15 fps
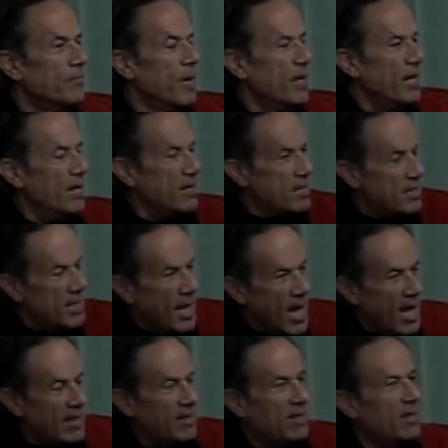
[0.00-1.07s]
But it is
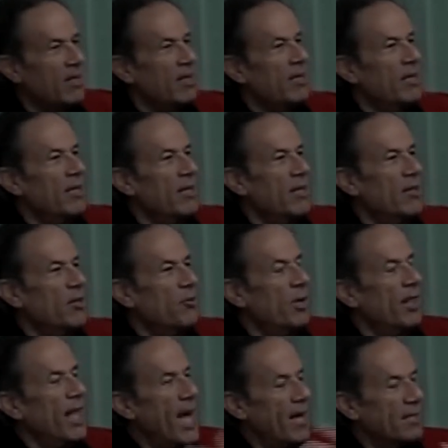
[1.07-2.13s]
not the
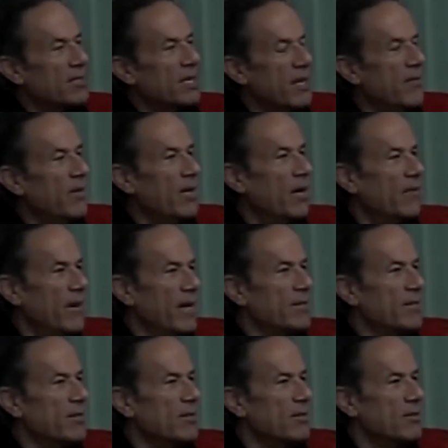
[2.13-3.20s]
relaxed giving of
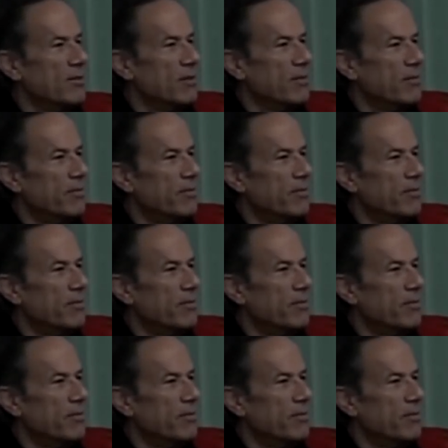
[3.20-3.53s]
essence.